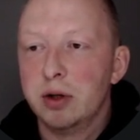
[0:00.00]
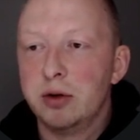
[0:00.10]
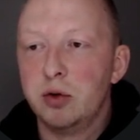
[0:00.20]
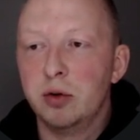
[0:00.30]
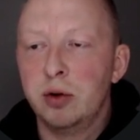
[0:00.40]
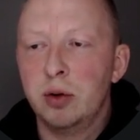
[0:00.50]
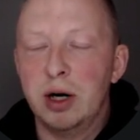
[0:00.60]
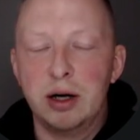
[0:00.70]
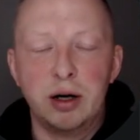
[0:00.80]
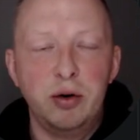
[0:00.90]
to
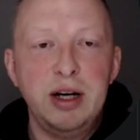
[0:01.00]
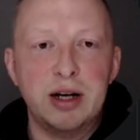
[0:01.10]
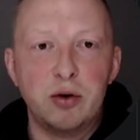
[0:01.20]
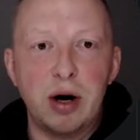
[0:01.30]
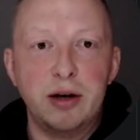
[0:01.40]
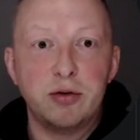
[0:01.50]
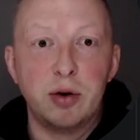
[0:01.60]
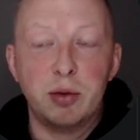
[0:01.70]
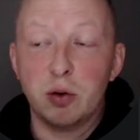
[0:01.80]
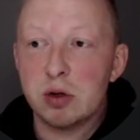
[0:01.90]
read and write
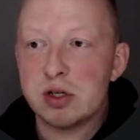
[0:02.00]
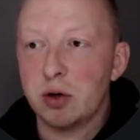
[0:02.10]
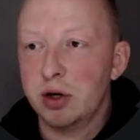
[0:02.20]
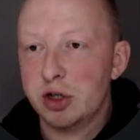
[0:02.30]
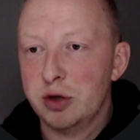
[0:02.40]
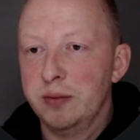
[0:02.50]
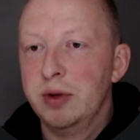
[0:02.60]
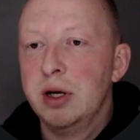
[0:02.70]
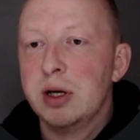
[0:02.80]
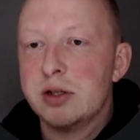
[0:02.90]
from local storage.
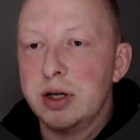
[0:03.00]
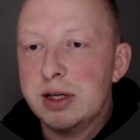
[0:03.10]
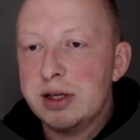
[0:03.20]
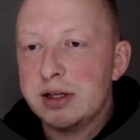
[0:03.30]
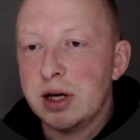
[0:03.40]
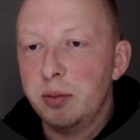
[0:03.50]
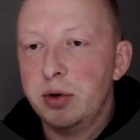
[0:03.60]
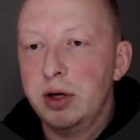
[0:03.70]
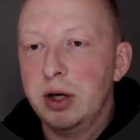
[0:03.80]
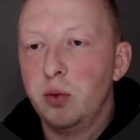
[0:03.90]
So in this
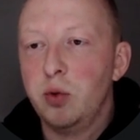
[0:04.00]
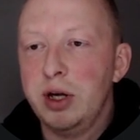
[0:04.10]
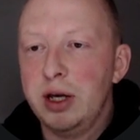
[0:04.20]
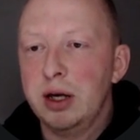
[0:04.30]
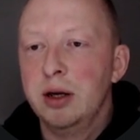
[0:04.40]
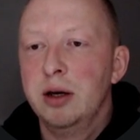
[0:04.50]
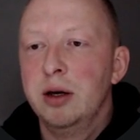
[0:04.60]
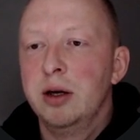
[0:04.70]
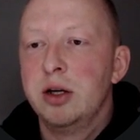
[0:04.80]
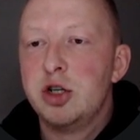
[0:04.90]
example, we
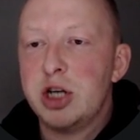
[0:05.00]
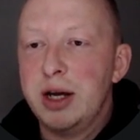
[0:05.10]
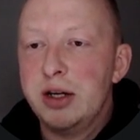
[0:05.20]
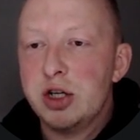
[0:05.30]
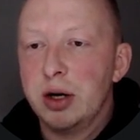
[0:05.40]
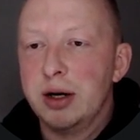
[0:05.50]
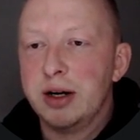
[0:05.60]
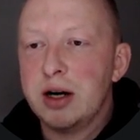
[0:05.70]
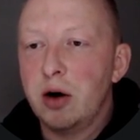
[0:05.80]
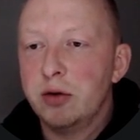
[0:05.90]
change the
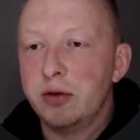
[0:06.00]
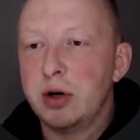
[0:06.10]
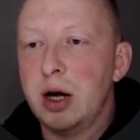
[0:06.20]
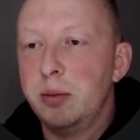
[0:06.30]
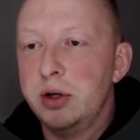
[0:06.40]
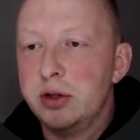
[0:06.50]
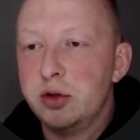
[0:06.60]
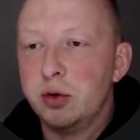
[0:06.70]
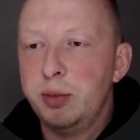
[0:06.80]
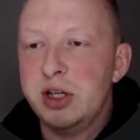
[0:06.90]
count variable
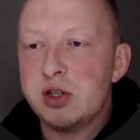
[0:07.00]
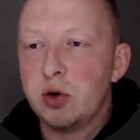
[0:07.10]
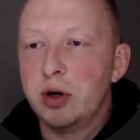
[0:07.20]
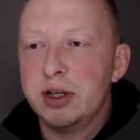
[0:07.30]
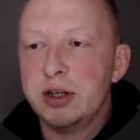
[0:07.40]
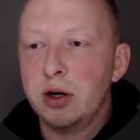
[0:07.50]
to be stored in the